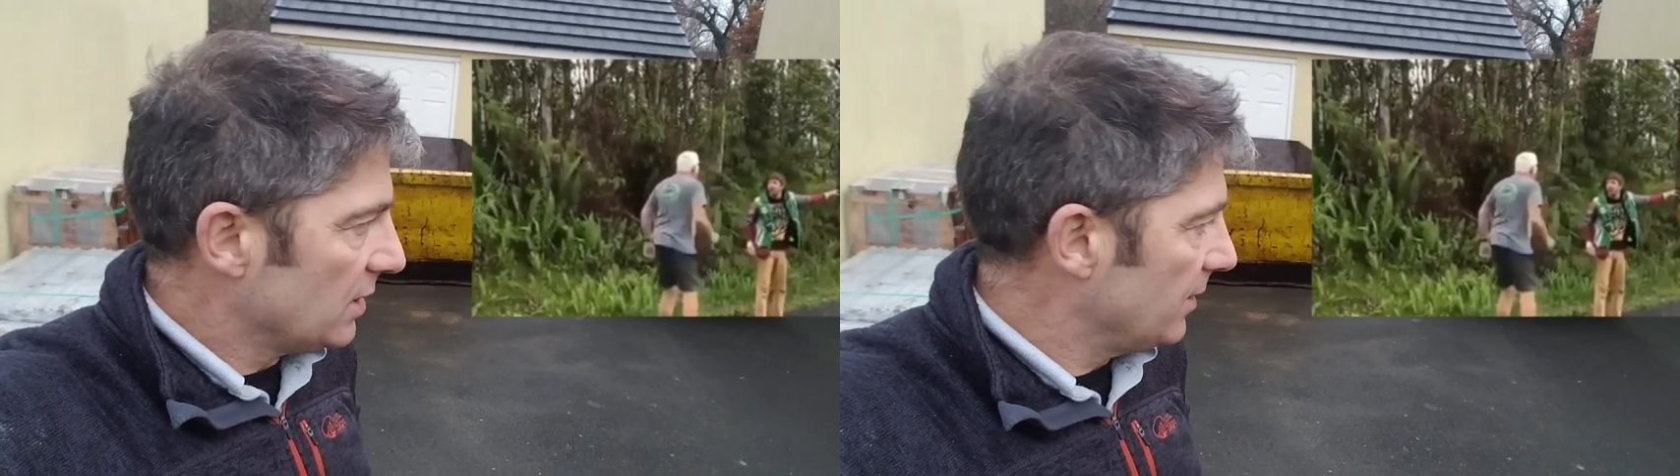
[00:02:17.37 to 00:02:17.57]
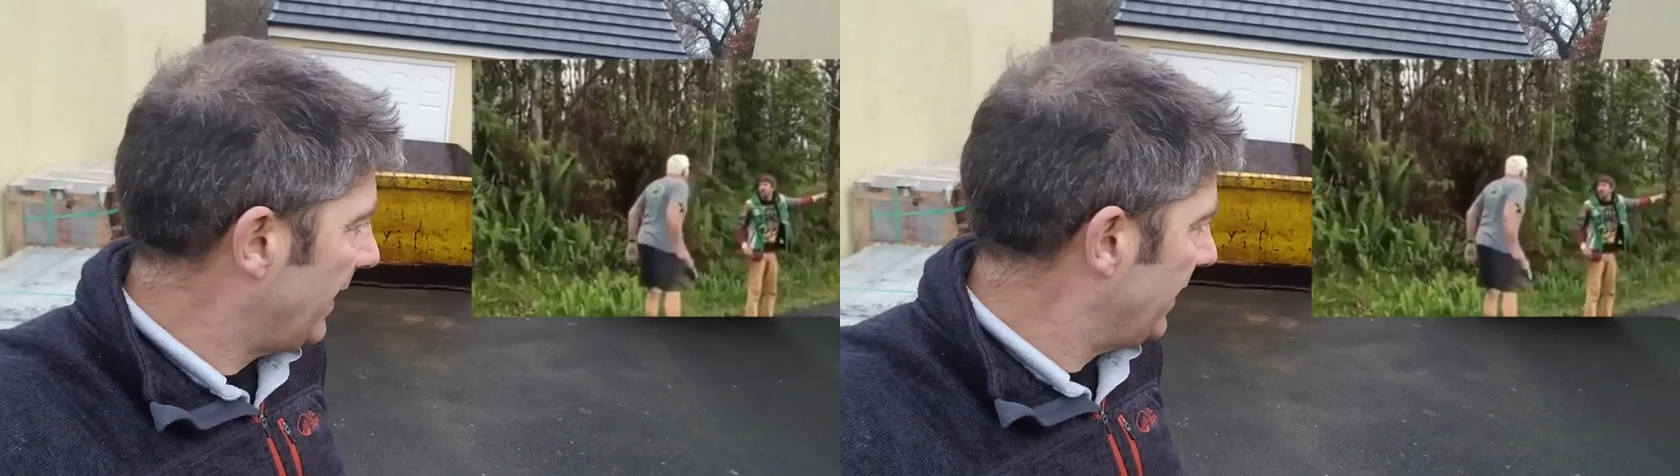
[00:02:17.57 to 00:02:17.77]

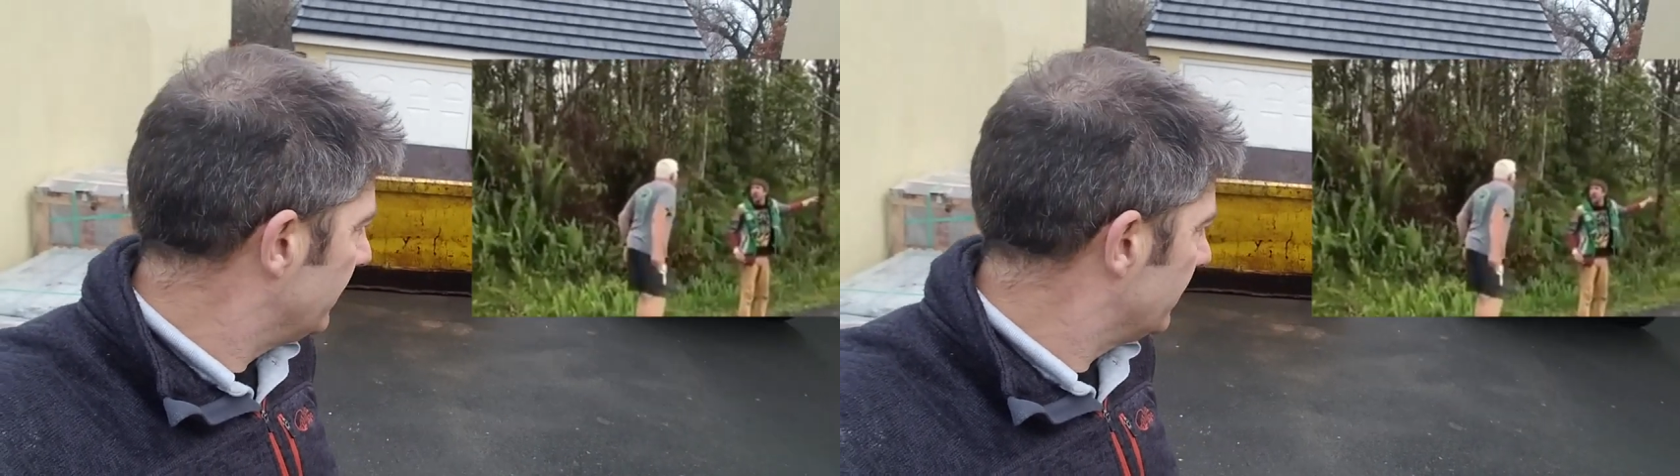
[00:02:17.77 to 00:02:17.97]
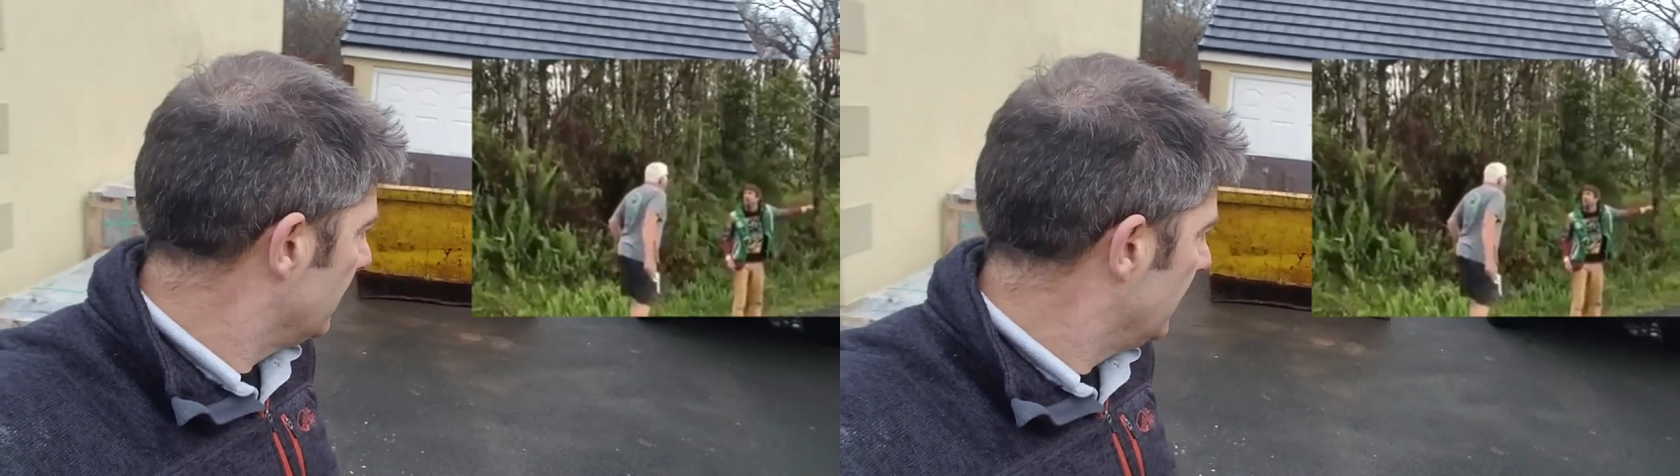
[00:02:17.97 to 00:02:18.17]
about
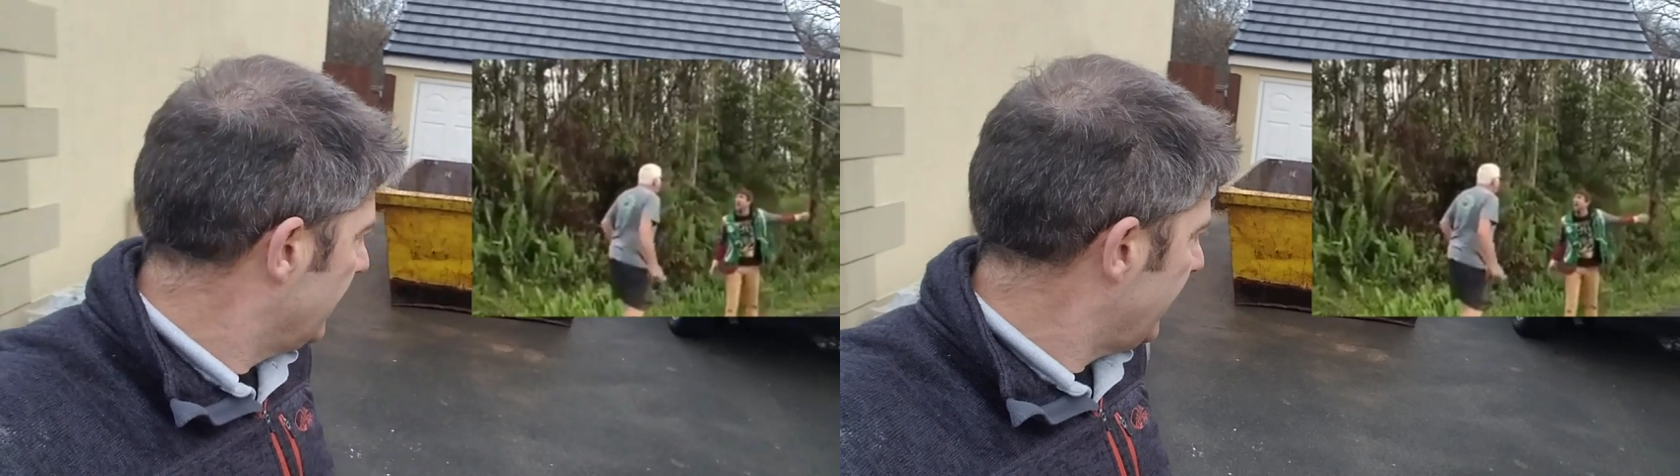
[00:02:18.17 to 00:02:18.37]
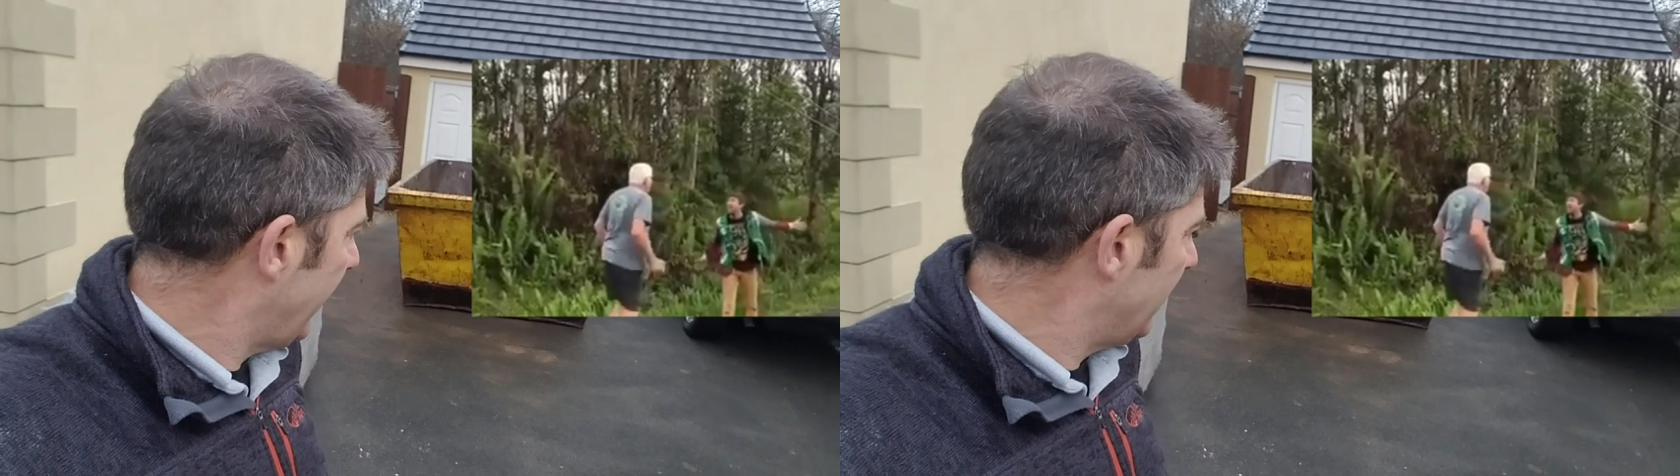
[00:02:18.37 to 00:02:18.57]

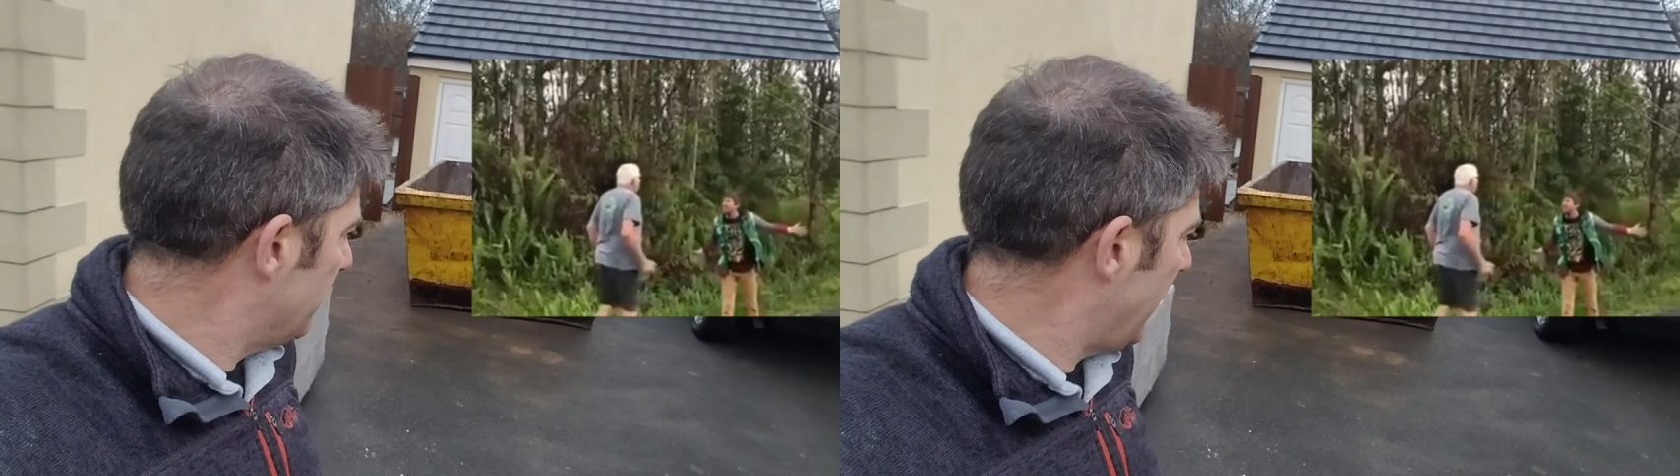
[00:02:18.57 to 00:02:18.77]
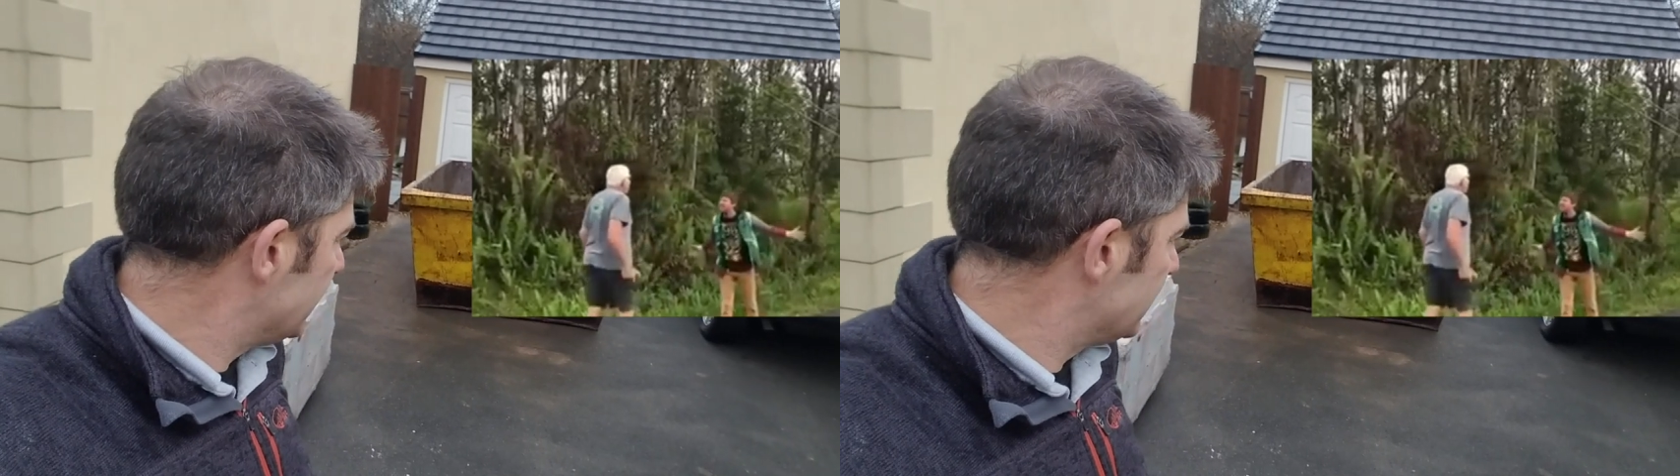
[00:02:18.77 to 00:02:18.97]
any
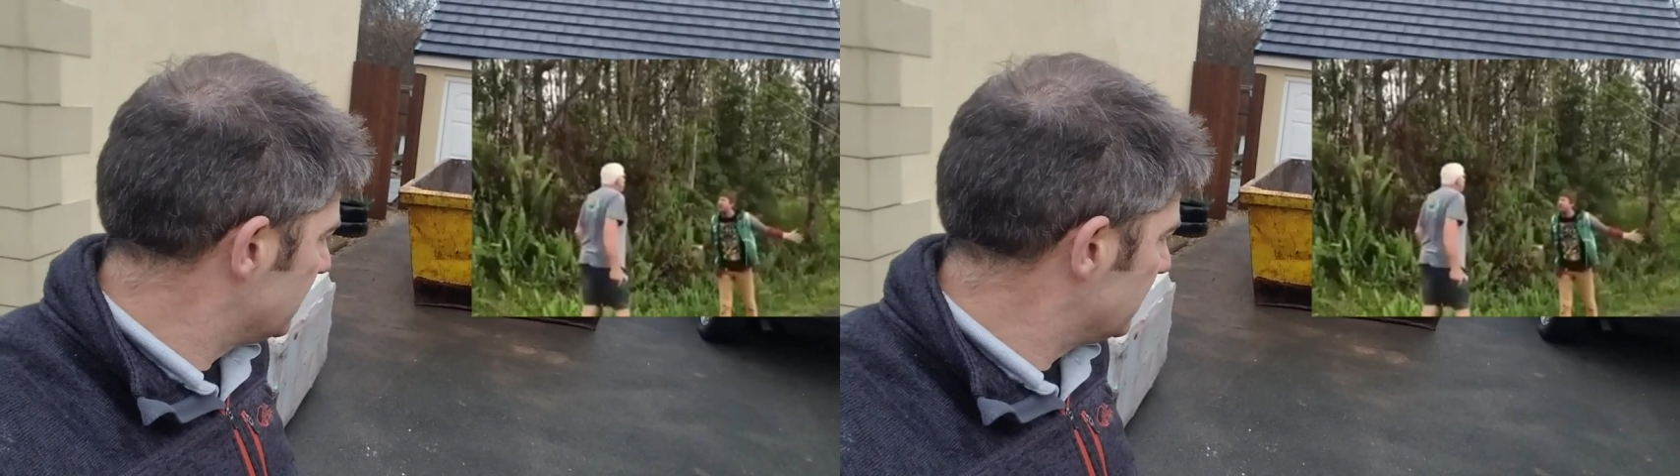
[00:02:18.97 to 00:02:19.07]
mess